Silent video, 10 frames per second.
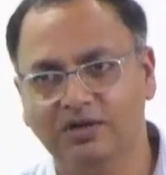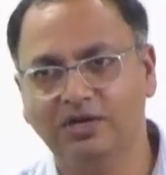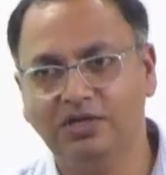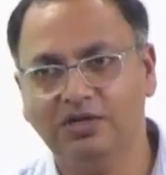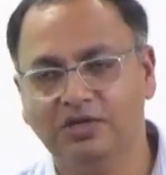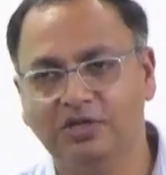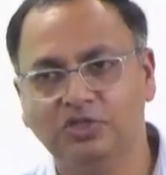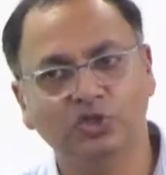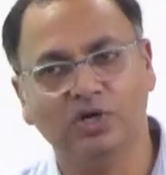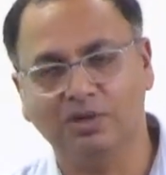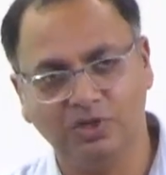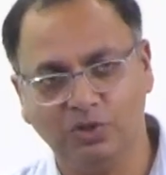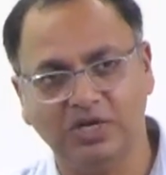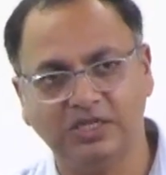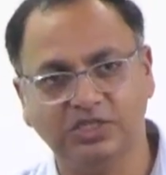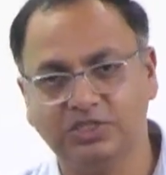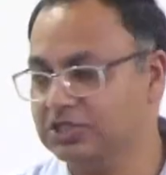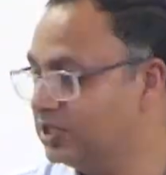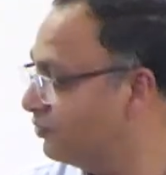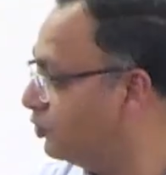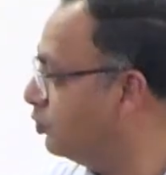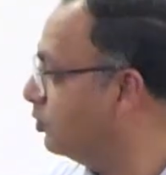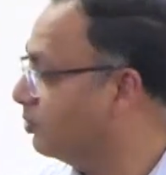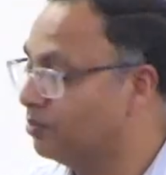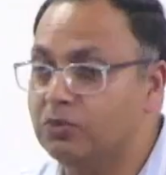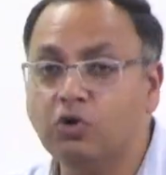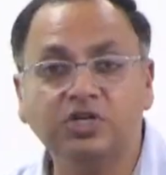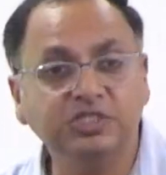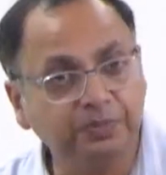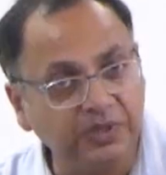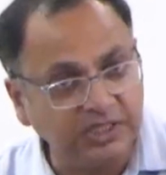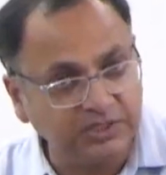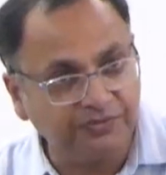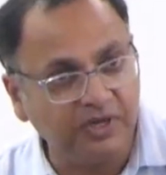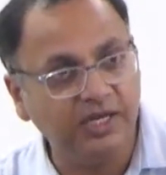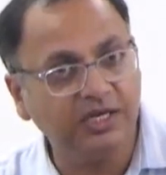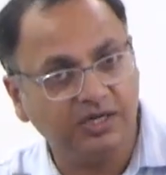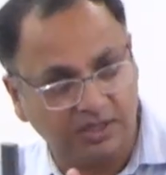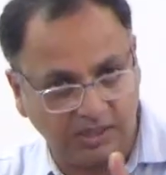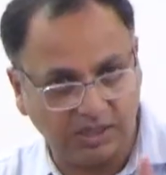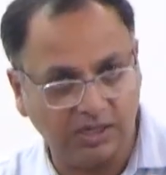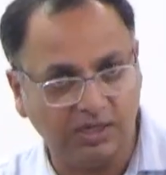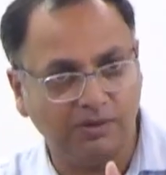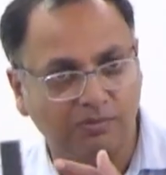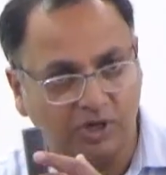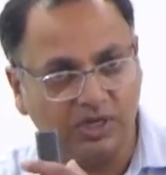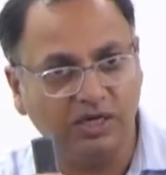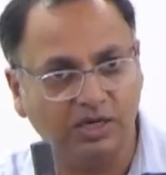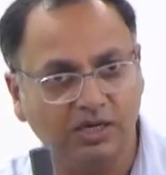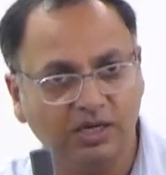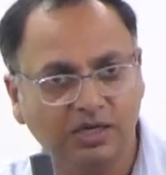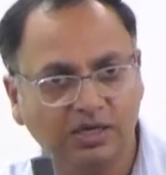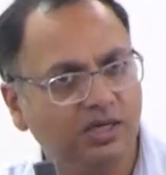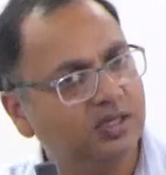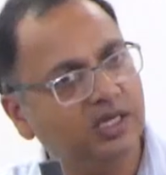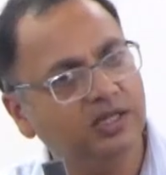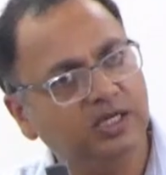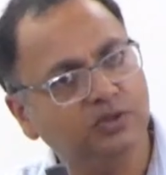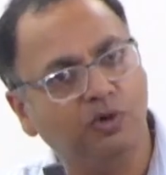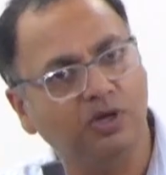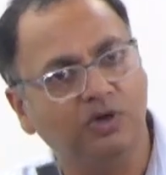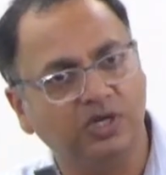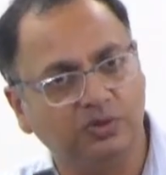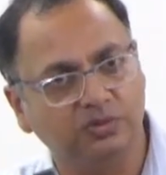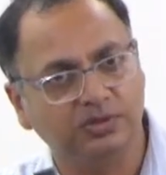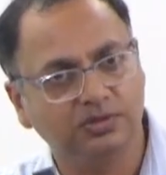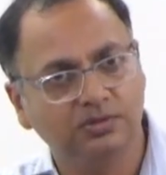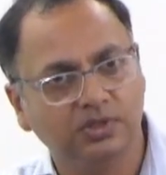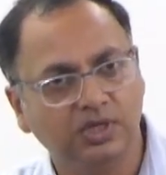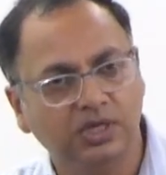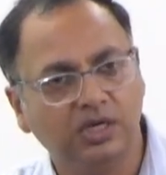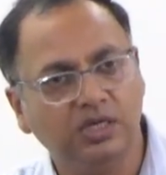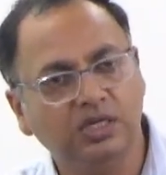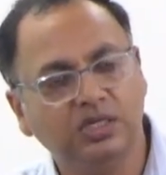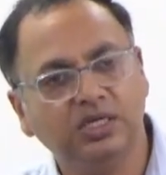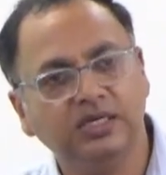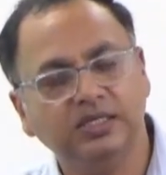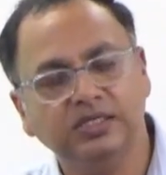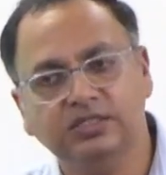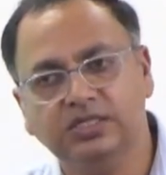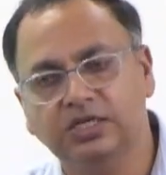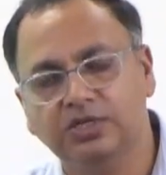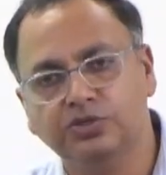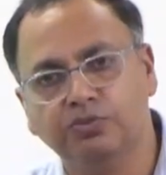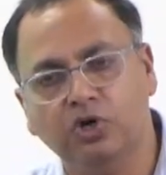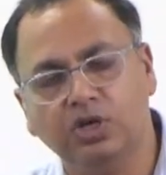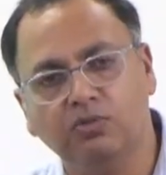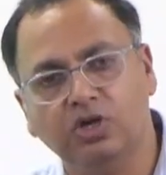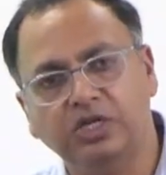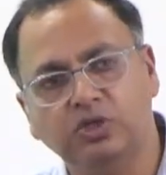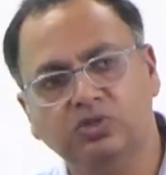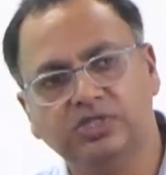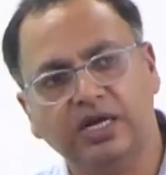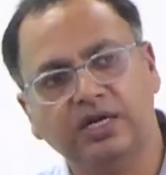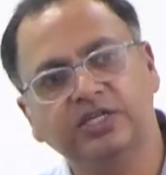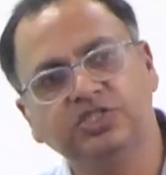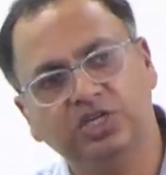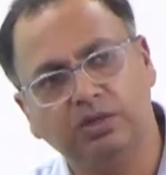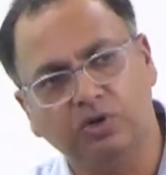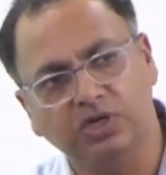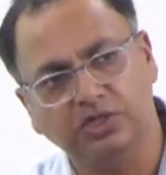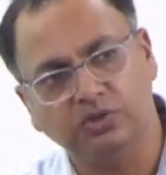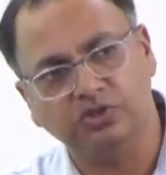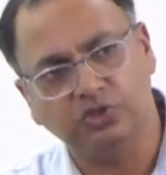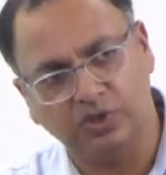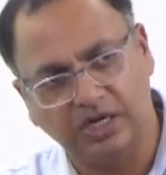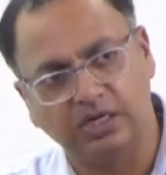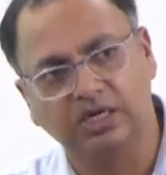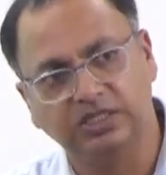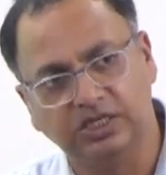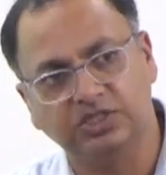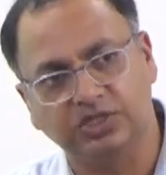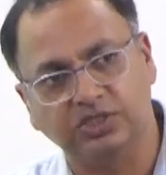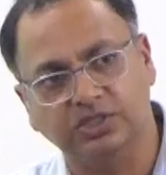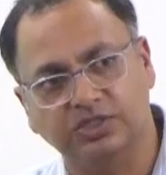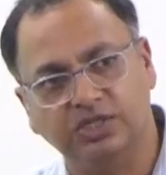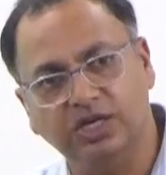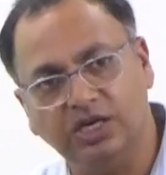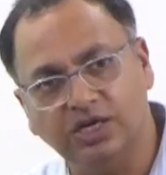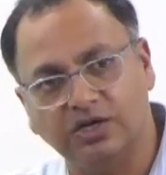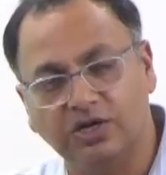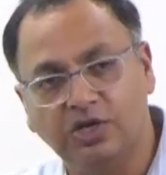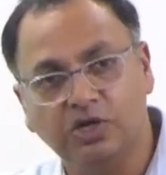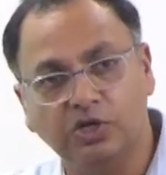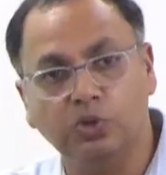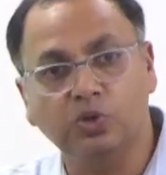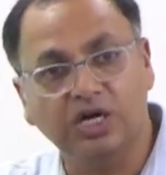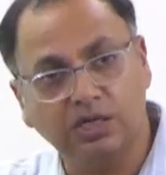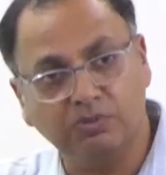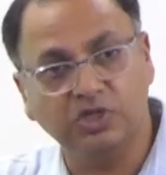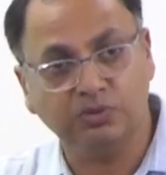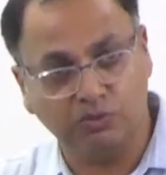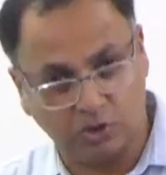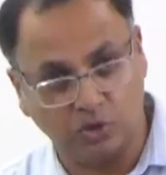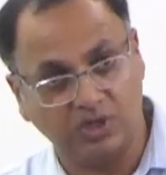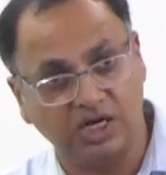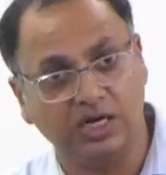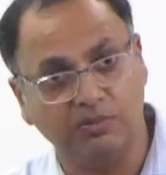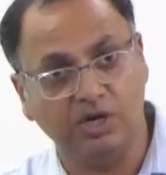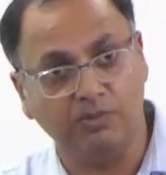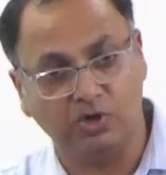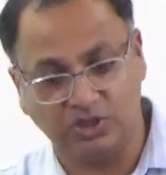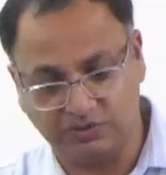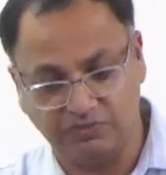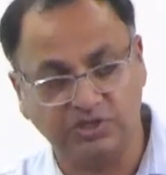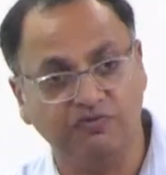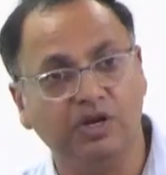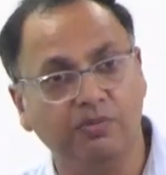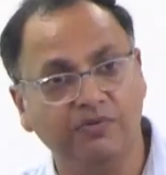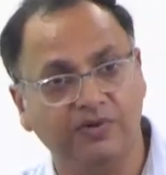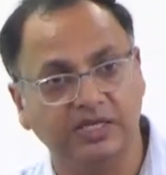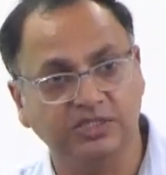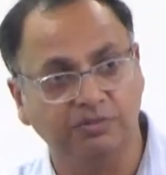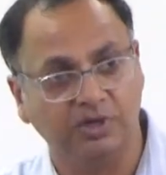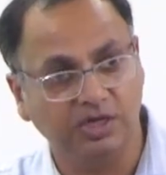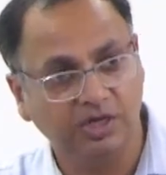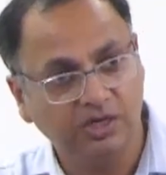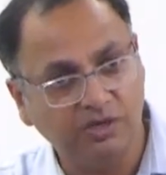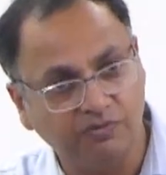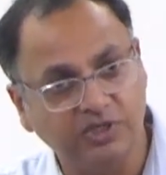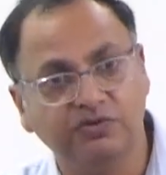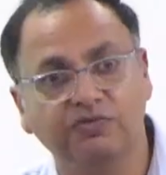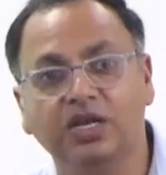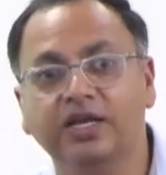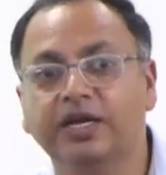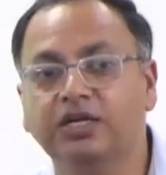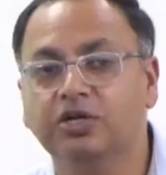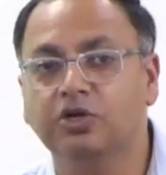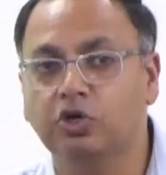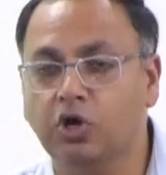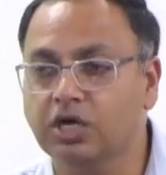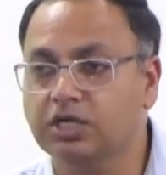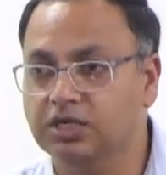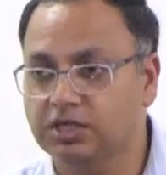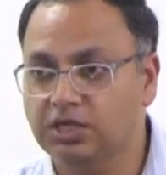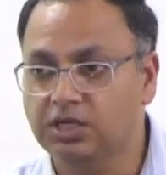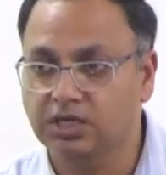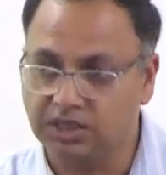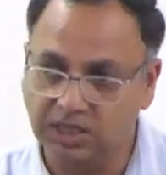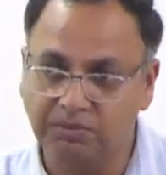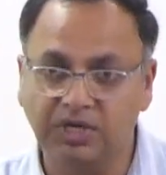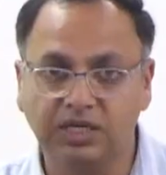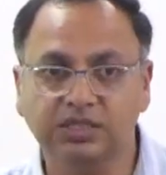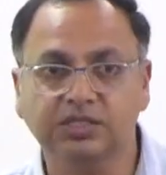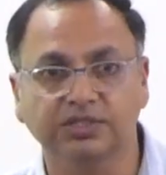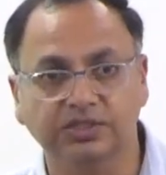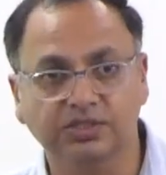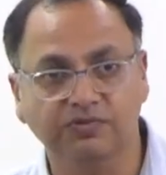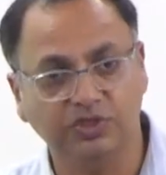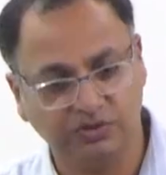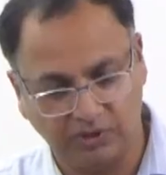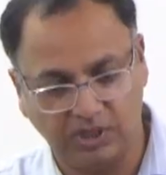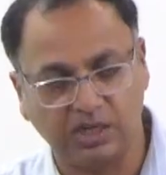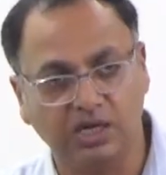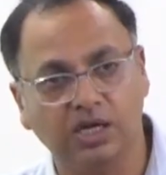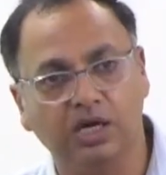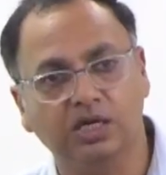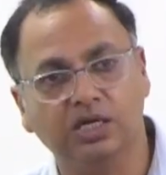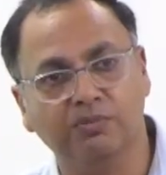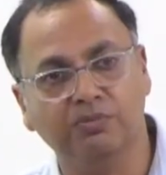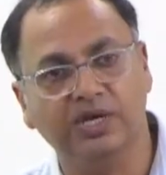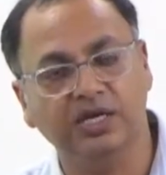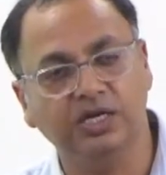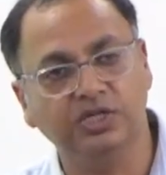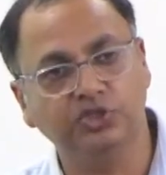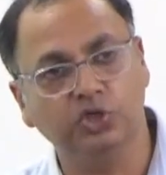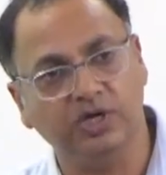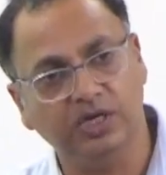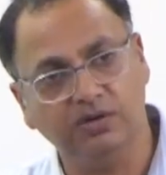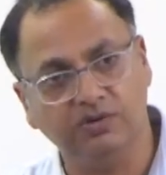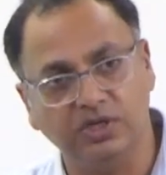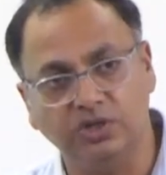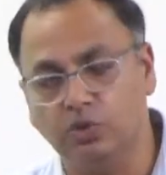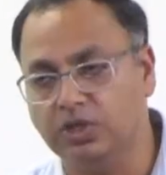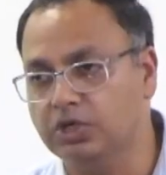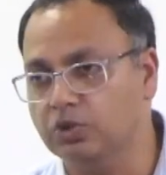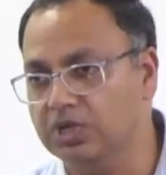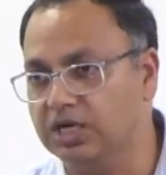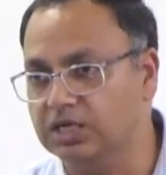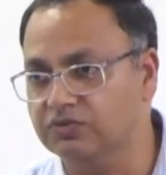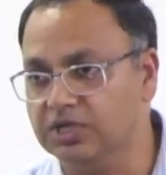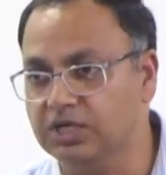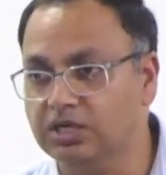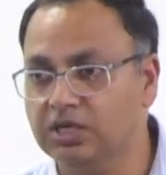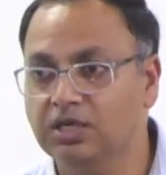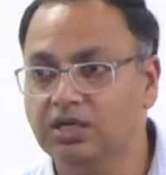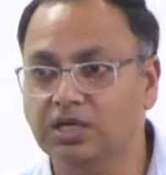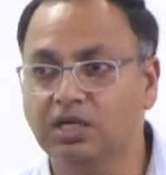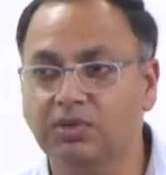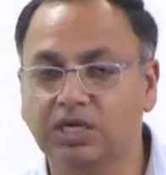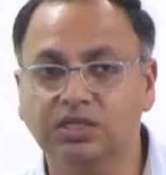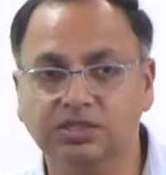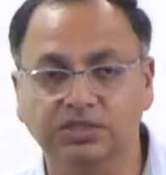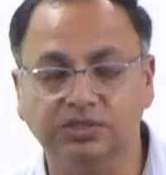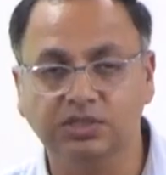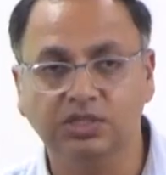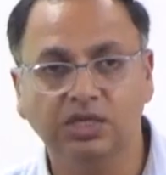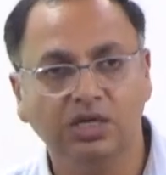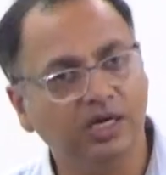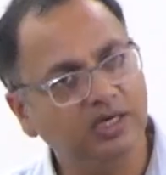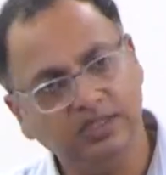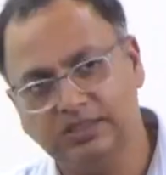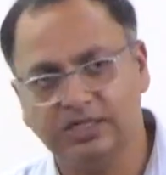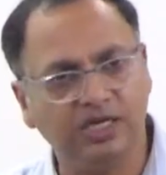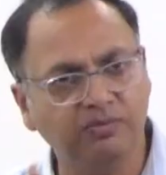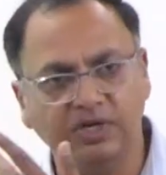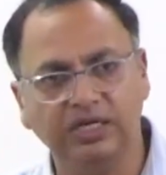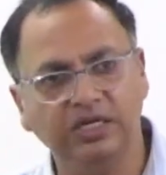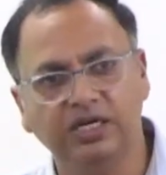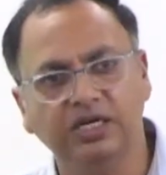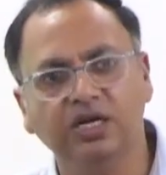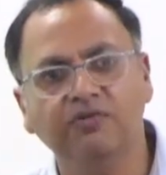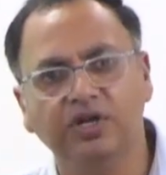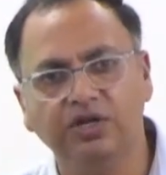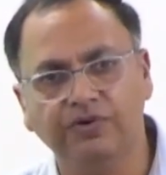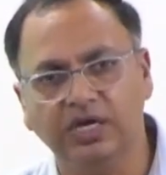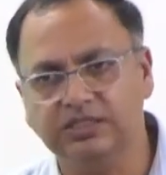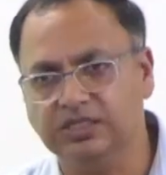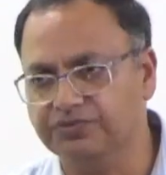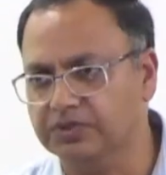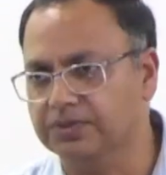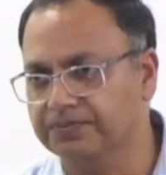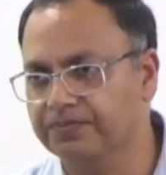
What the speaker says: right? So amino acids gives you more space filling model than the small molecules. Other thing is small molecules are rigid molecules. You get rigid structures. Here you get much more rotatable bonds which will be flexible, which will get docked in a better sense, which will combine and join into the active site in a better sense, and these can be degraded very fast as well.